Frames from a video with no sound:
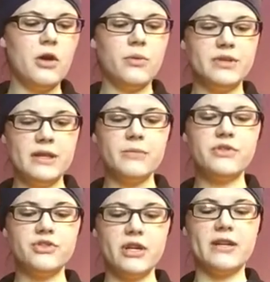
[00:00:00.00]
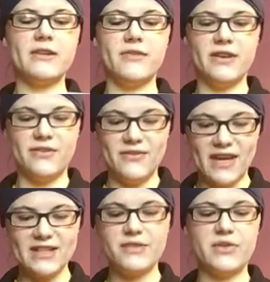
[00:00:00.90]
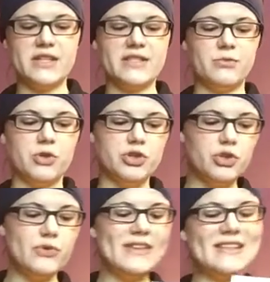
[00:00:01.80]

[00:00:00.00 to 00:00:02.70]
with demonstrated effectiveness in reducing